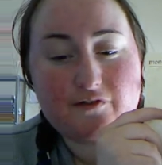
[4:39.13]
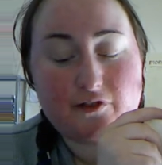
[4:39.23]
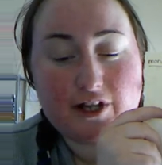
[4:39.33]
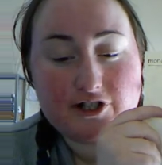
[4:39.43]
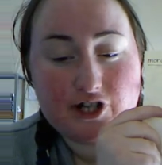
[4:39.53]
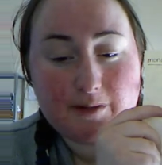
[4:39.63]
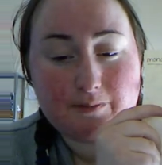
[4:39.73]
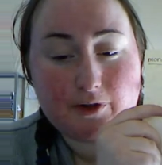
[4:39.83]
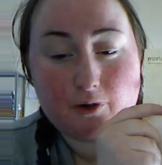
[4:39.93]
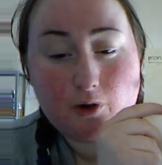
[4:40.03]
for that
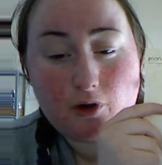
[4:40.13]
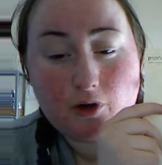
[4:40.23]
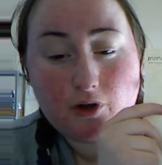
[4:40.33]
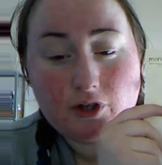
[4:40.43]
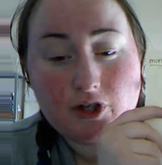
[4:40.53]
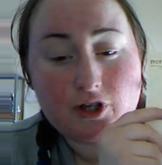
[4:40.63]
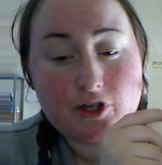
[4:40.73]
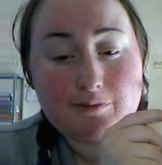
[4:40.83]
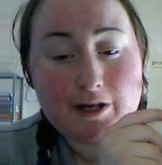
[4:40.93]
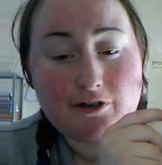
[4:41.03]
chapter, or
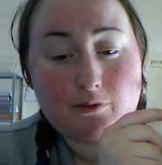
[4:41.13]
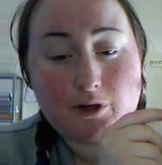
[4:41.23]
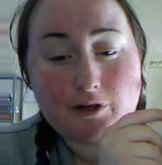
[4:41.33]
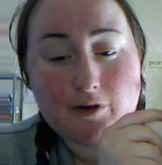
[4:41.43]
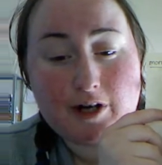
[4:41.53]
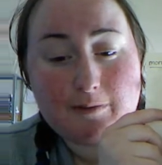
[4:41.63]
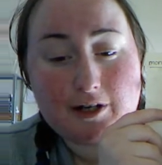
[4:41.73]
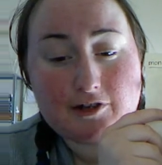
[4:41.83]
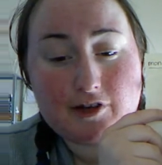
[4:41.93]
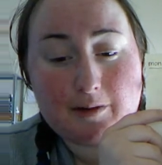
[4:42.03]
you may not want to worry
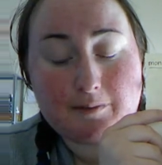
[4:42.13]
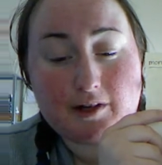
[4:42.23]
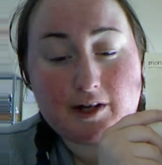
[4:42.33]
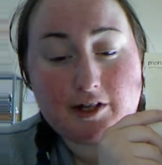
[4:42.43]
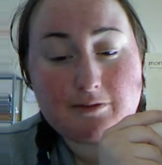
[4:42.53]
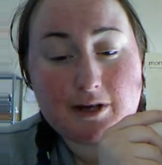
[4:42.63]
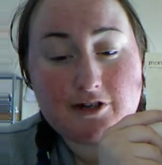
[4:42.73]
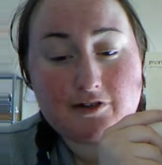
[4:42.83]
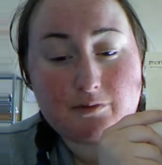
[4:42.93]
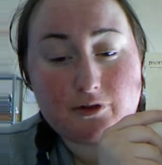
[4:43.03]
about a chapter and you
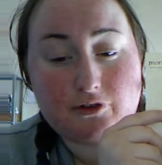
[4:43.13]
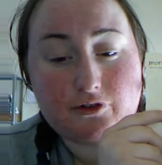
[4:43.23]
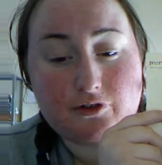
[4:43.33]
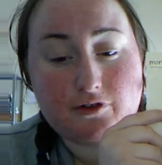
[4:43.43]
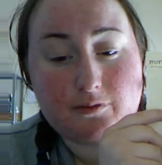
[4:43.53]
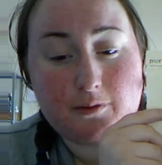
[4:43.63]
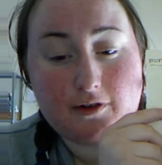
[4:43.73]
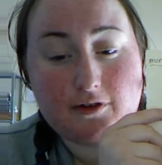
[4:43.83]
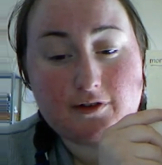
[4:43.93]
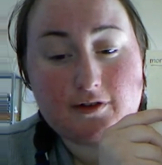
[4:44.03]
may just want to do those
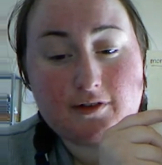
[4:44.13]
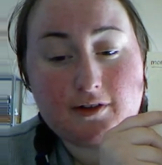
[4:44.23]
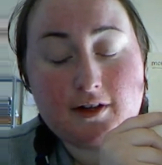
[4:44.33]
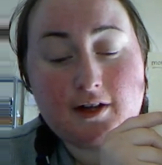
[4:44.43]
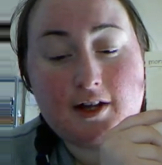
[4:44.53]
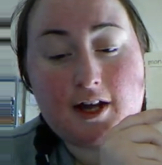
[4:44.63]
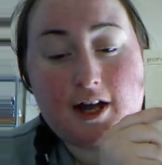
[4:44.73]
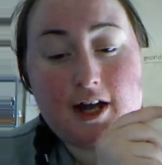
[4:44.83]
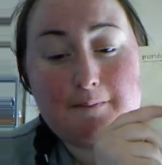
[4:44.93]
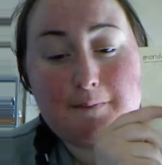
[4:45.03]
words,
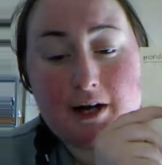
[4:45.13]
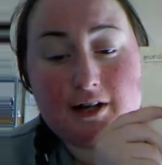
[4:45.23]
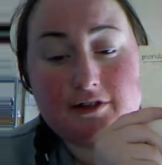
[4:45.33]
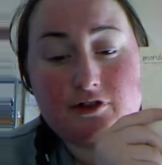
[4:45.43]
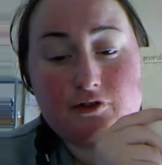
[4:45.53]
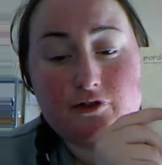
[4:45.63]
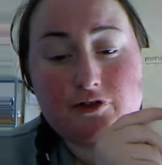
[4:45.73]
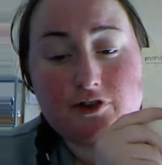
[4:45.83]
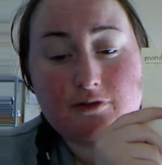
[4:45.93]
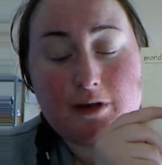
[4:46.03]
but you
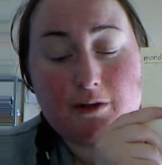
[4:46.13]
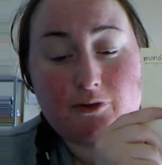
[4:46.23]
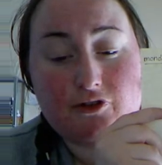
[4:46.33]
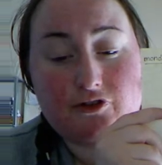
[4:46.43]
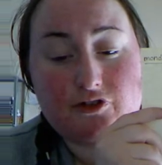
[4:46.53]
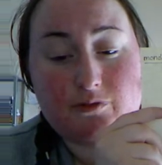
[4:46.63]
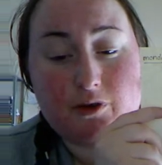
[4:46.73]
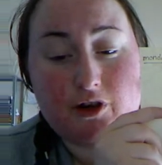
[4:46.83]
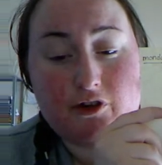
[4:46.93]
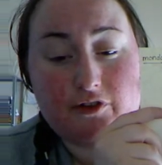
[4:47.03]
also may want to
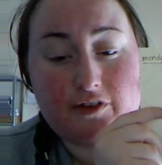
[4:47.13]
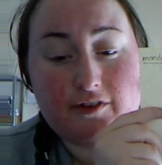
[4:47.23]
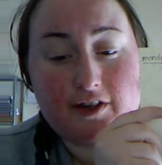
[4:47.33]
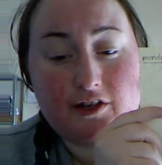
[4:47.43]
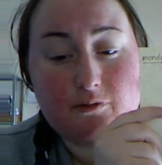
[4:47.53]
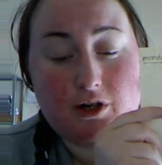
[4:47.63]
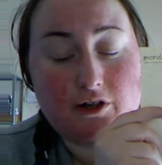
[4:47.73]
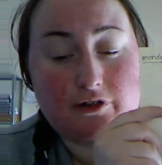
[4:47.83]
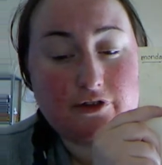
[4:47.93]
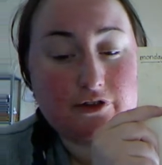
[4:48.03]
just work on scene
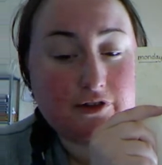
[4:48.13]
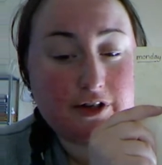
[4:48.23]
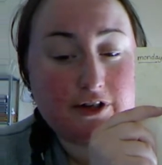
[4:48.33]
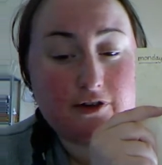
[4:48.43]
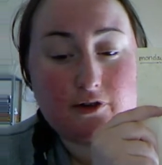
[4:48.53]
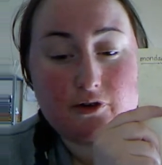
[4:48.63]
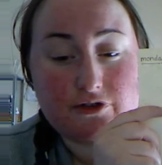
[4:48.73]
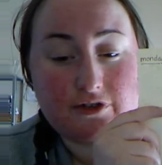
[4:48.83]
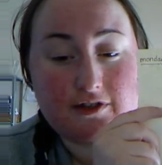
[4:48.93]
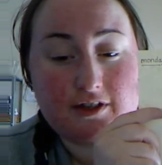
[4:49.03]
1 to 3, or
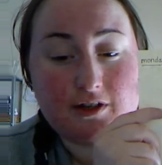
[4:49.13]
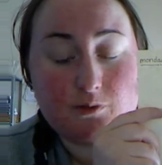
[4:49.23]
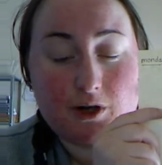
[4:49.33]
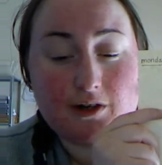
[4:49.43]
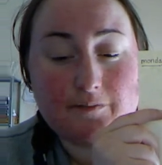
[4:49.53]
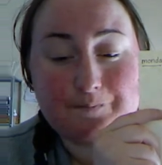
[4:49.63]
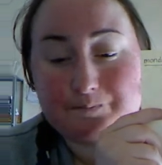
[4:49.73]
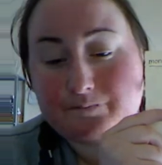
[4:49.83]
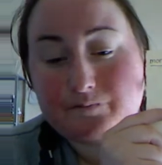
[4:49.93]
just scene 1,